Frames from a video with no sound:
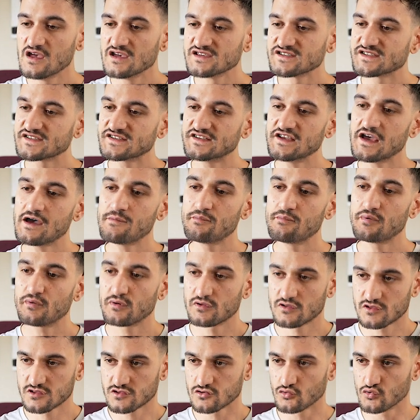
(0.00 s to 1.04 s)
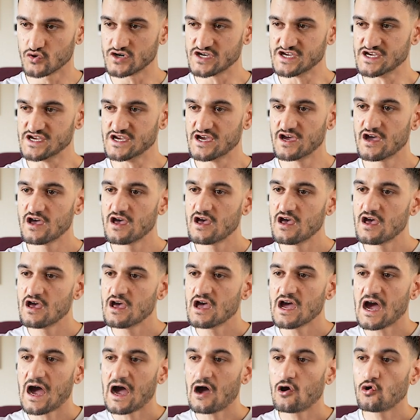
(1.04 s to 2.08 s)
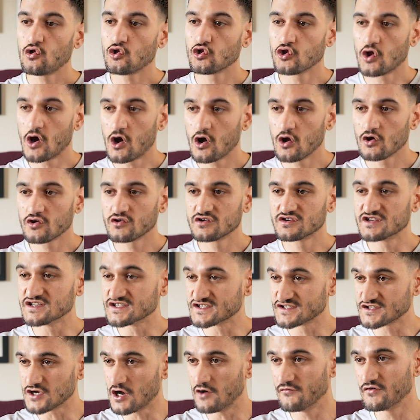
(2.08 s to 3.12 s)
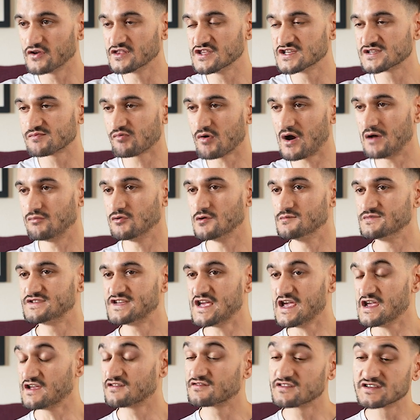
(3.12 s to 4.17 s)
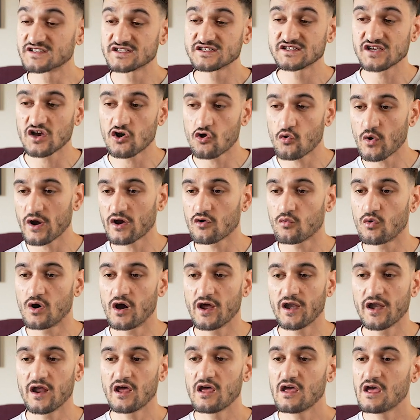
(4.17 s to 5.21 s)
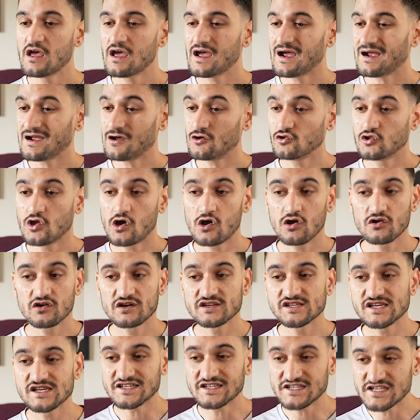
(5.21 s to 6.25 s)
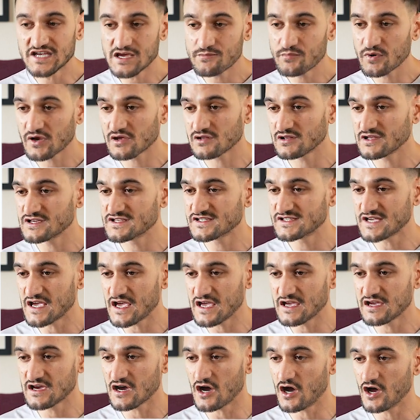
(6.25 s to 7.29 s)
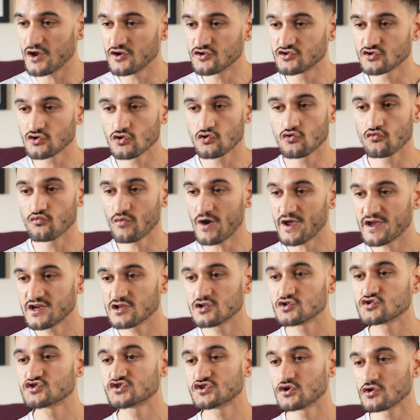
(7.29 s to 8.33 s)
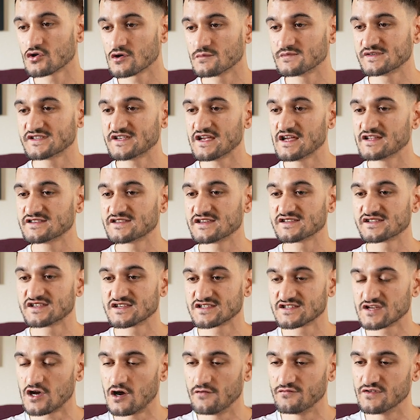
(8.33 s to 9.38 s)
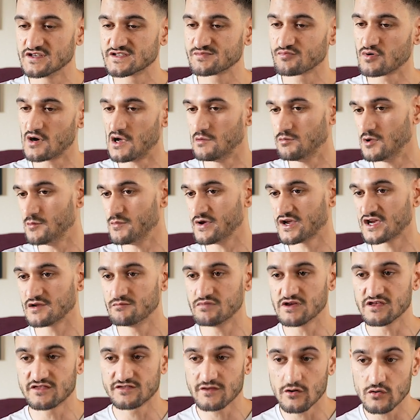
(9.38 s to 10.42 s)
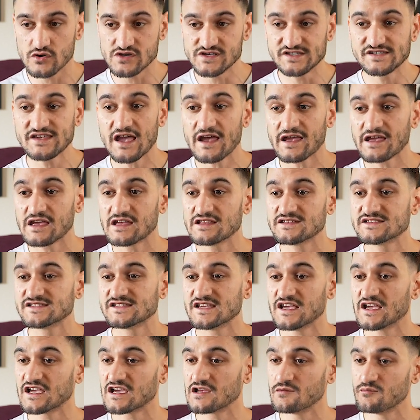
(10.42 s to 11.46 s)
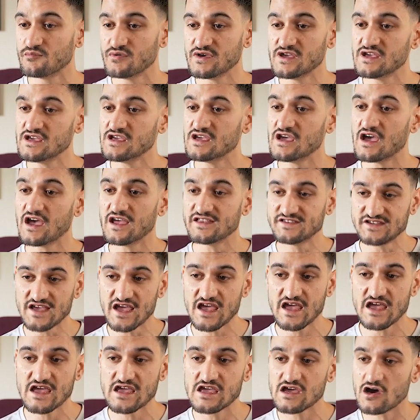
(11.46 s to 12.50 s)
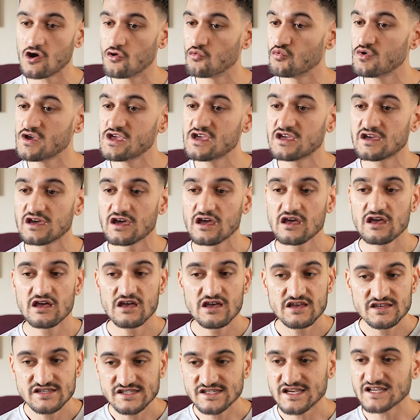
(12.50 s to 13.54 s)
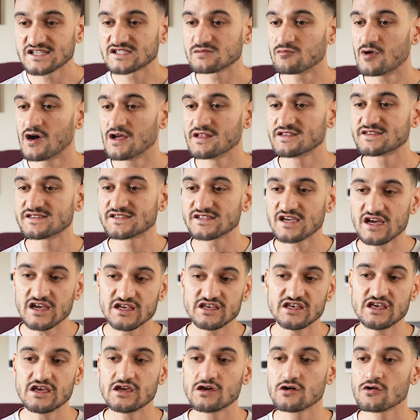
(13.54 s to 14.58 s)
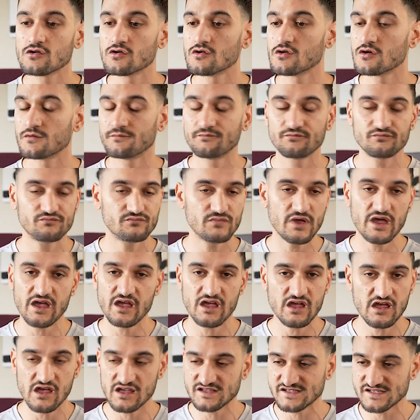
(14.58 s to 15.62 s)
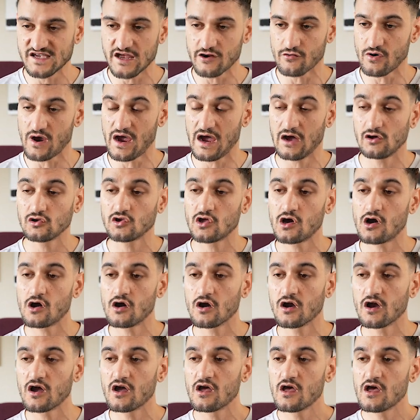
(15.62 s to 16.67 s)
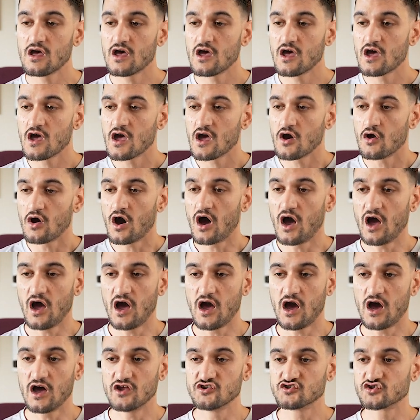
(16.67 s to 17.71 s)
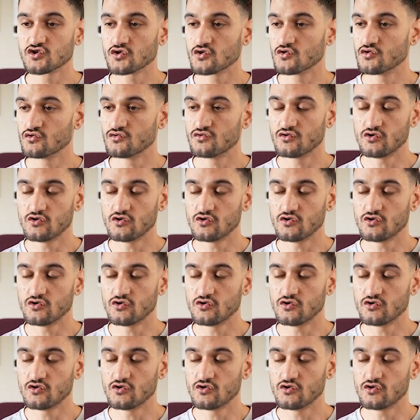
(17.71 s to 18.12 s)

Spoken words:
Step 3. How long does solving this problem take? This is a quick one. How long does typically take under regular circumstances to solve this problem? It can be 30 seconds, it can be a day, a week, 6 months, a year, etc. How long under